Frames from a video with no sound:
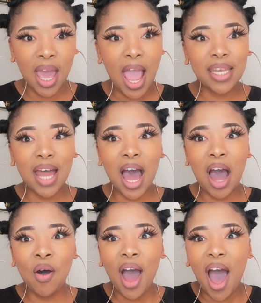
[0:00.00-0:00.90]
and
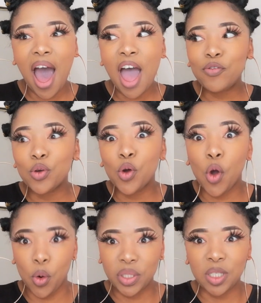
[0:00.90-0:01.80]
now I have to
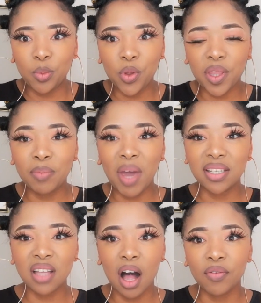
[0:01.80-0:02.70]
go deep within
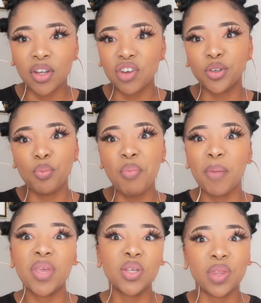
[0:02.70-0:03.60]
myself and try to make
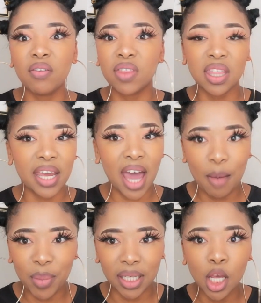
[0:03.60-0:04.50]
peace with everything that
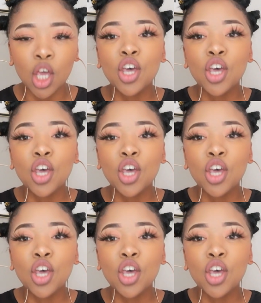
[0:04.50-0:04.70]
happened.